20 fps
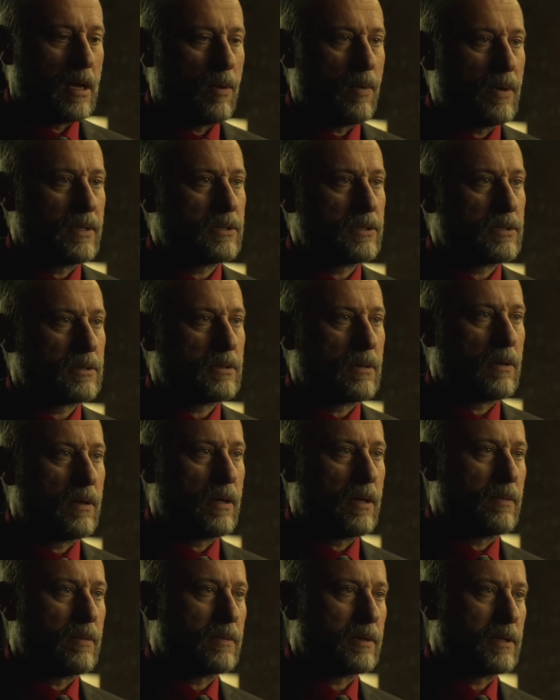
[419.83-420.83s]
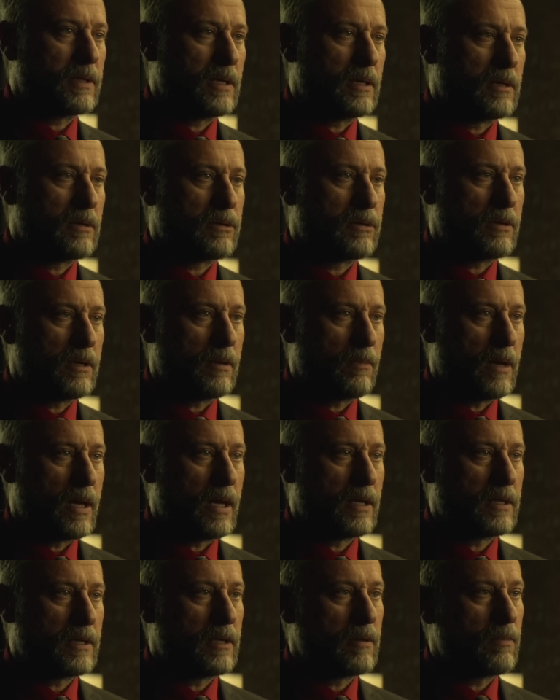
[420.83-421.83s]
I once saw him kill three
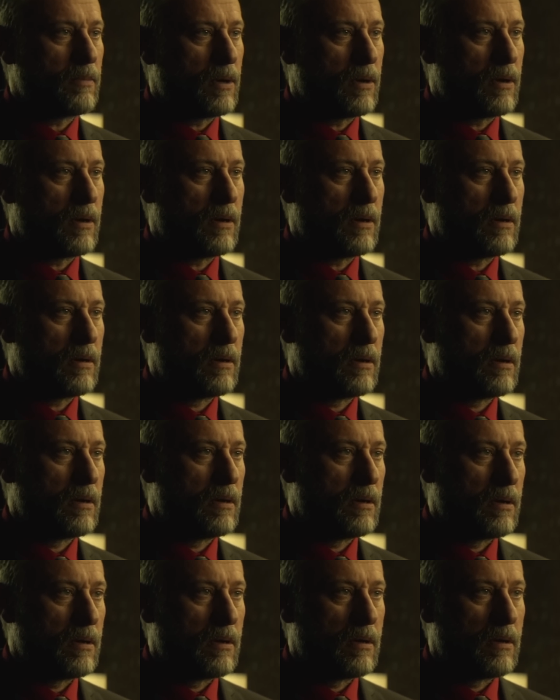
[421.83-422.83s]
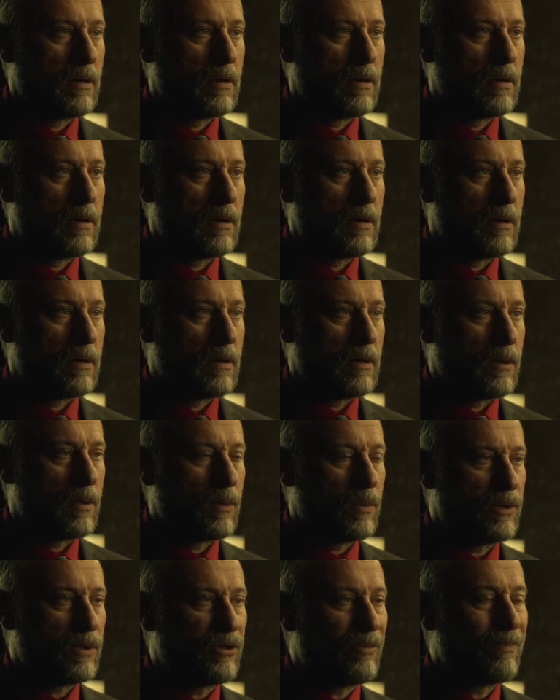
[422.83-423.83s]
men in a bar
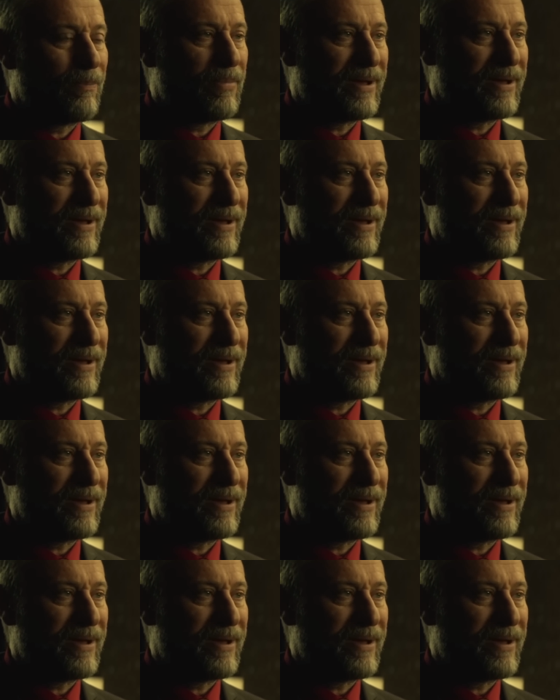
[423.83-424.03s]
with a